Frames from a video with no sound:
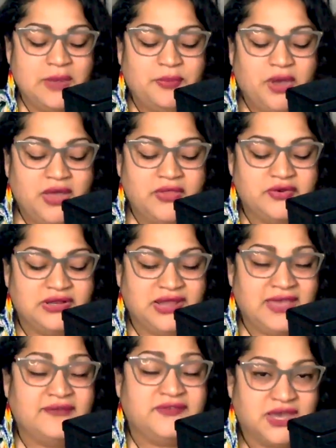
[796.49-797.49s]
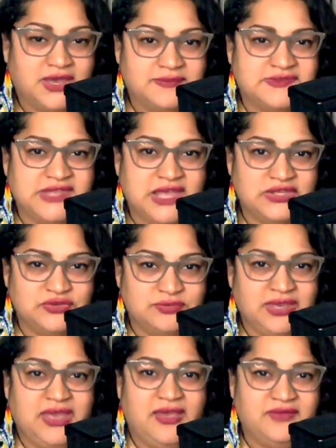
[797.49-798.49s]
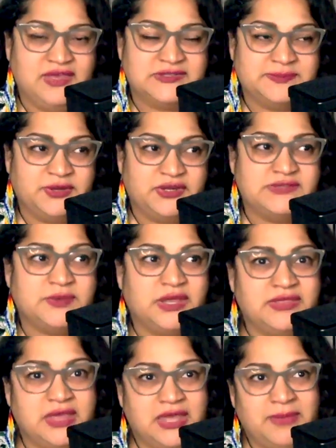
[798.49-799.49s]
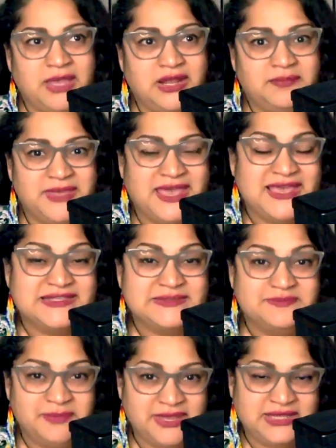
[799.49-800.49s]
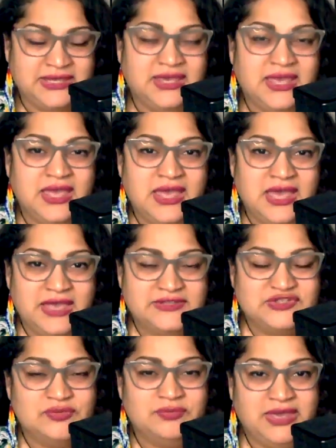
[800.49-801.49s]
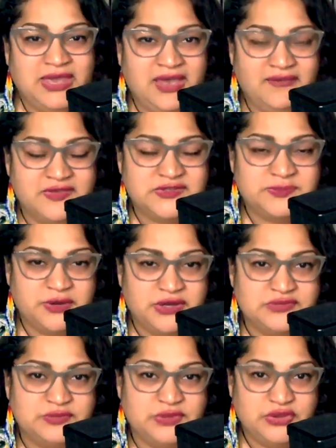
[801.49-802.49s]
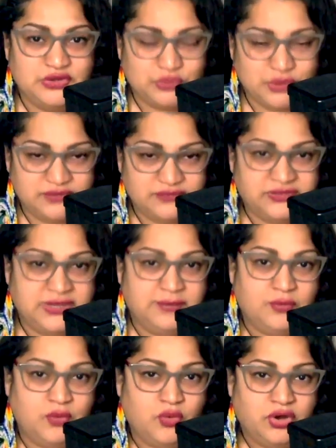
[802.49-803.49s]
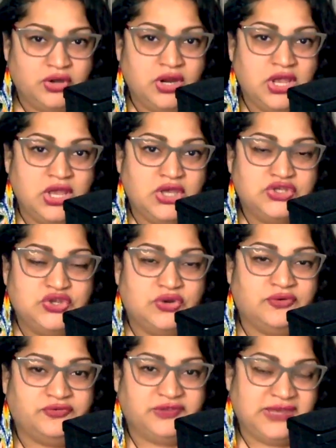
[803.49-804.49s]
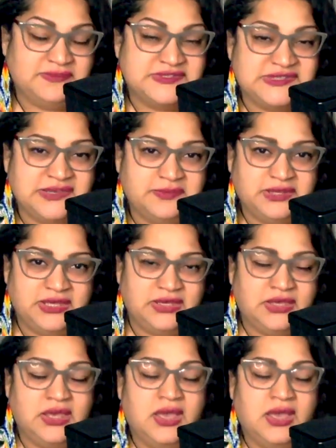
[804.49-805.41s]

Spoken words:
but other lifetimes that you may have experienced, but it might not be as many as you may have experienced with your twin flame or your flame sibling.